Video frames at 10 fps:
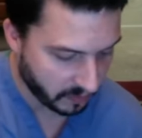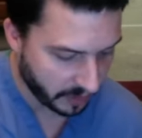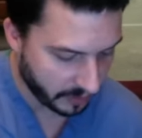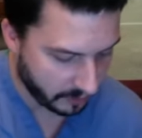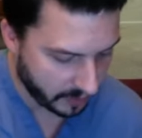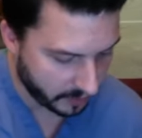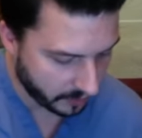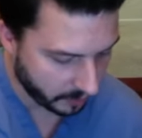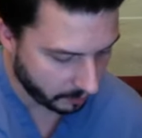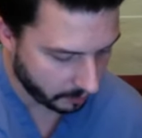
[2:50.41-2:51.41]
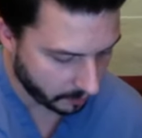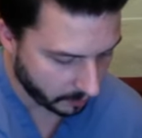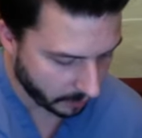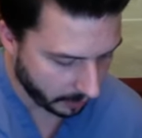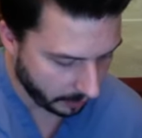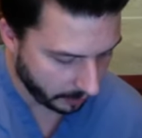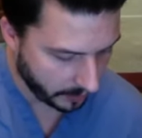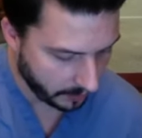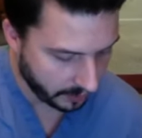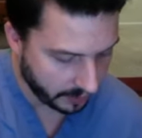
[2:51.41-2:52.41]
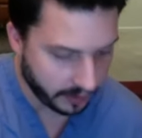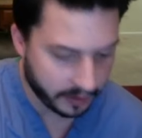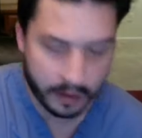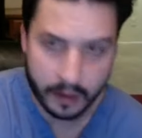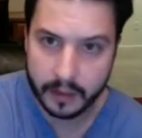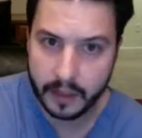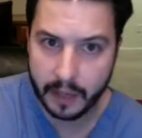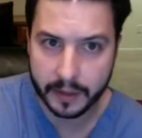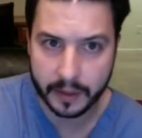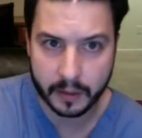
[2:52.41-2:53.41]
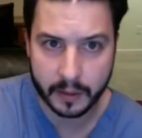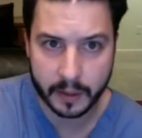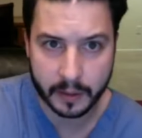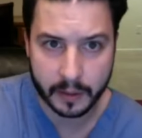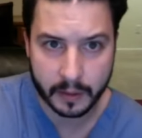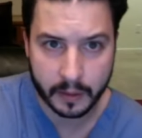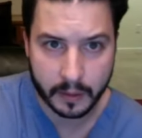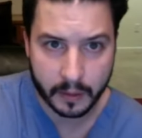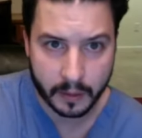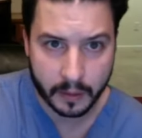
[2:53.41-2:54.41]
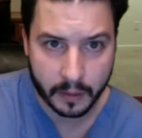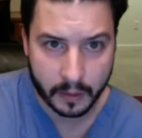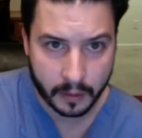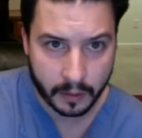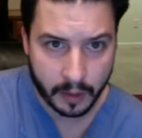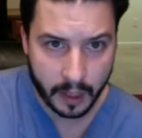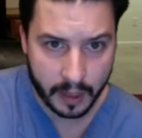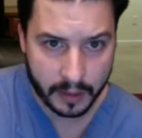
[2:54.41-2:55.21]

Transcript: is I'm going to put on the Tyrant's armor. And